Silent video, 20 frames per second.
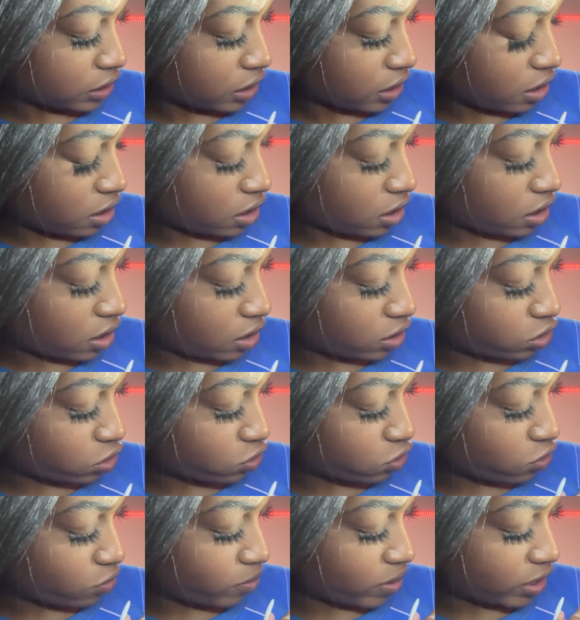the
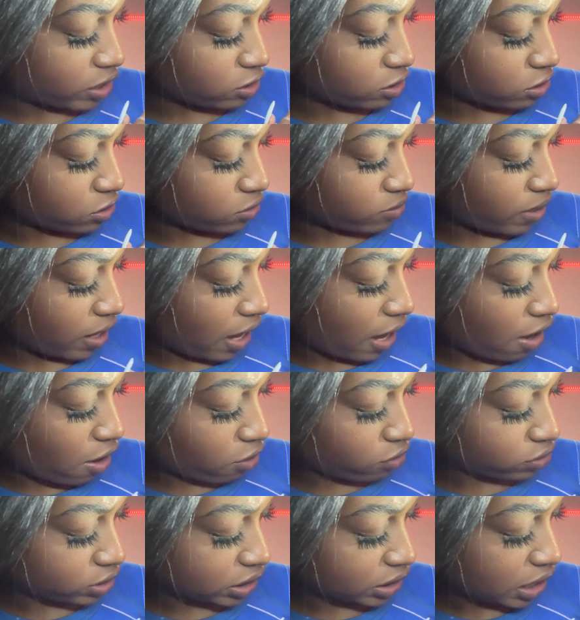zoom in, zoom
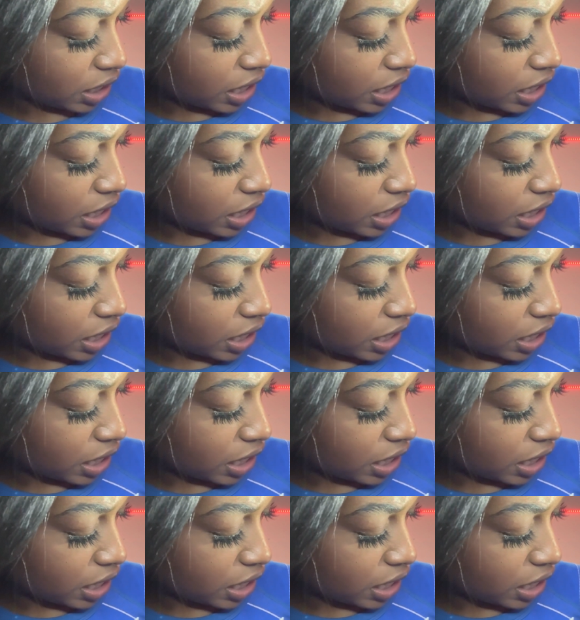out.